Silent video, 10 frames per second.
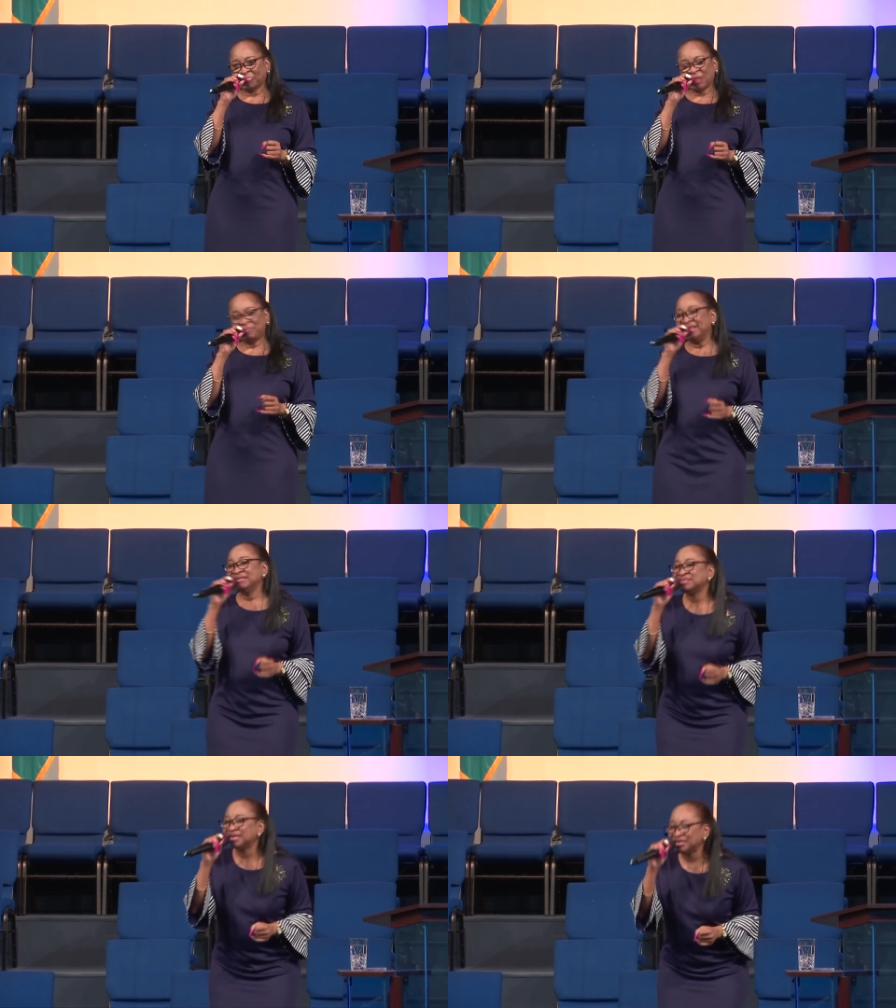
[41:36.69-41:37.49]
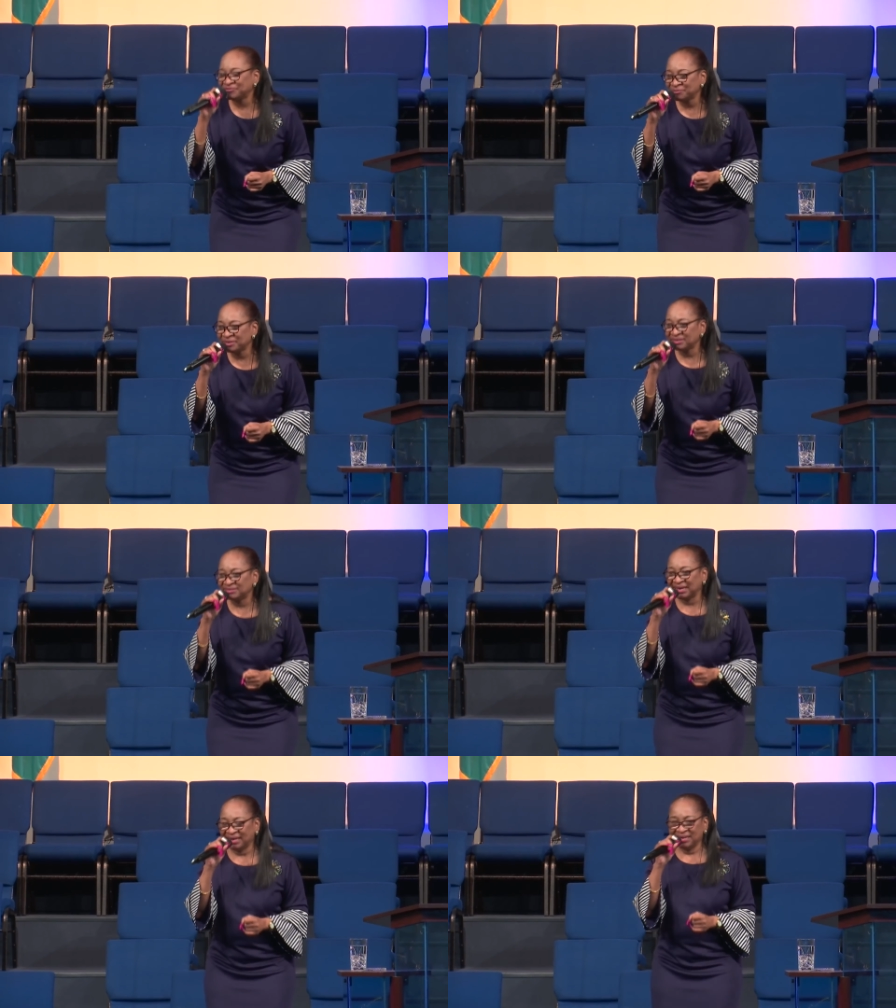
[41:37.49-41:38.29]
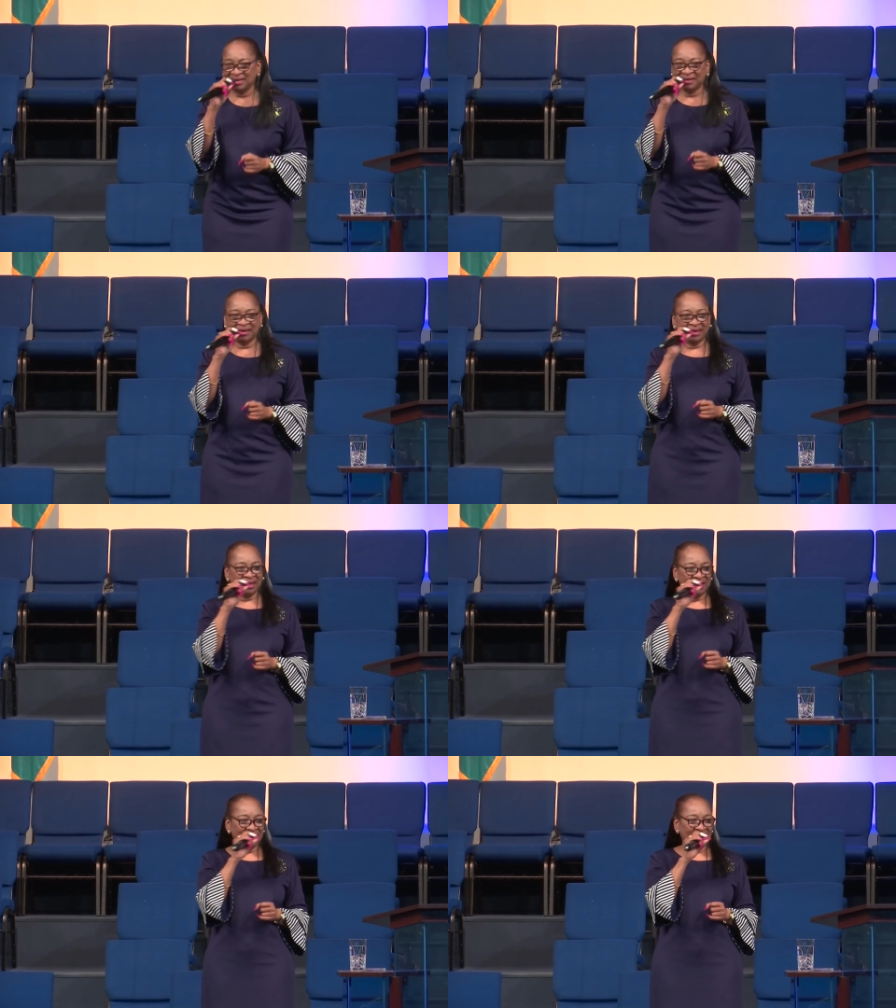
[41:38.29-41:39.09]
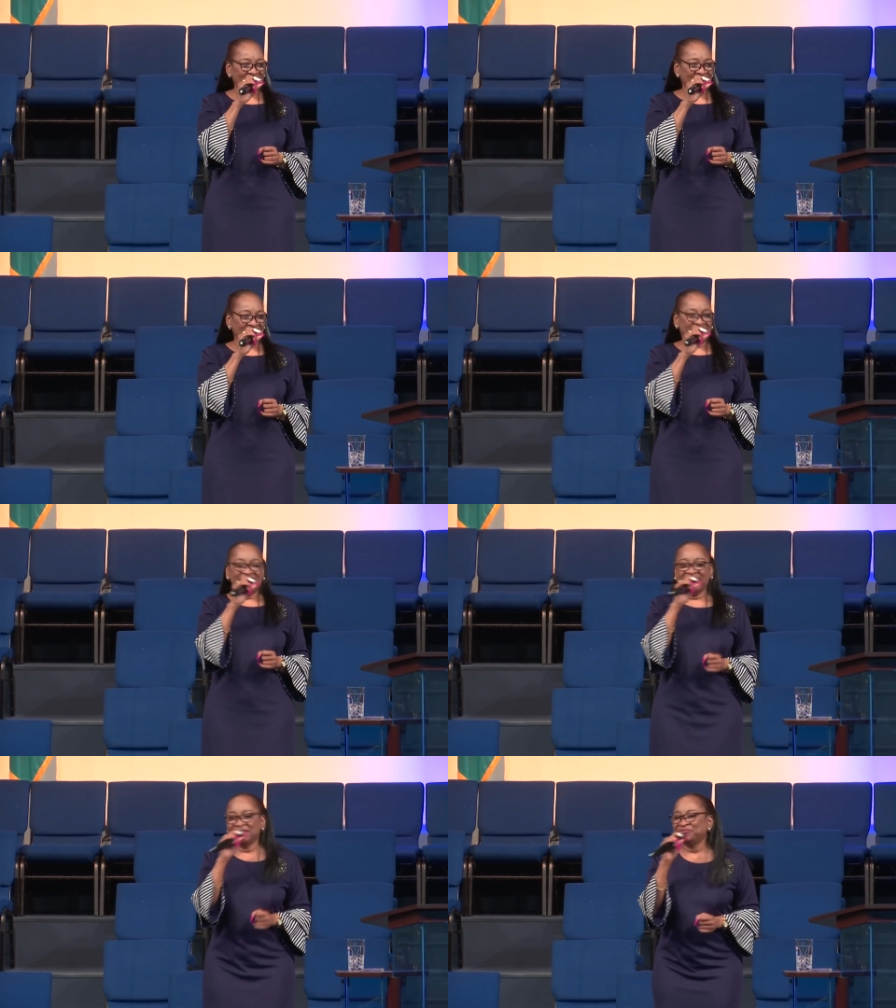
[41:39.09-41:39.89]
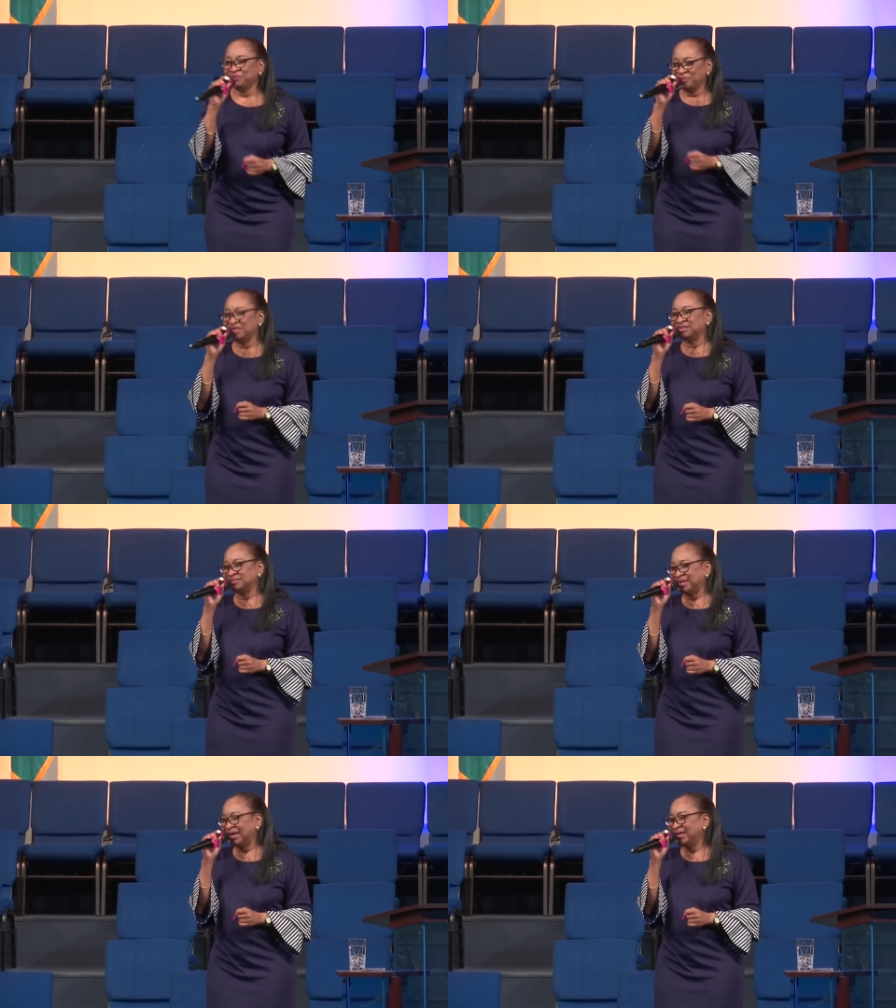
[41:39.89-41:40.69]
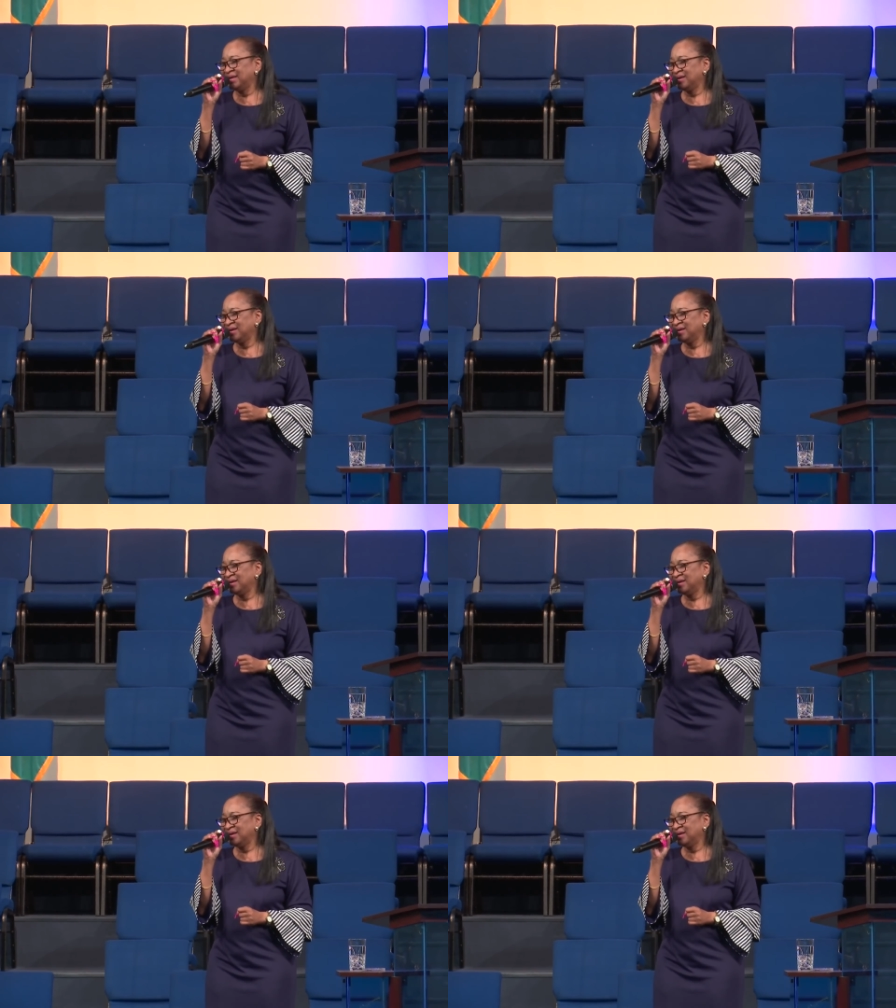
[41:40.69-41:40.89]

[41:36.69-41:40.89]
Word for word: Please leave for me today. Leave for me today